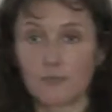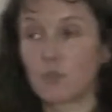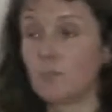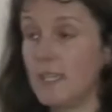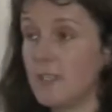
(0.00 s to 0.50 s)
of
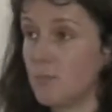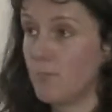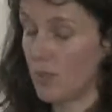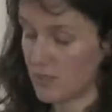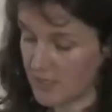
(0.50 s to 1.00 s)
tomato
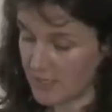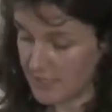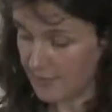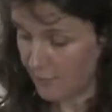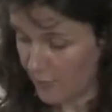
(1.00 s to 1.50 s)
boxes,
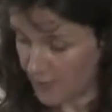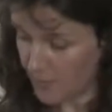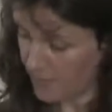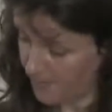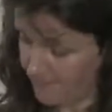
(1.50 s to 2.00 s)

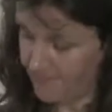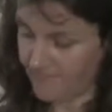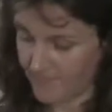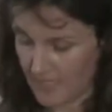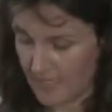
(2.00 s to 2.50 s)
different,
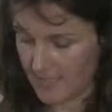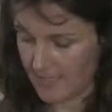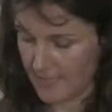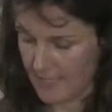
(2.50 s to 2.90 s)
and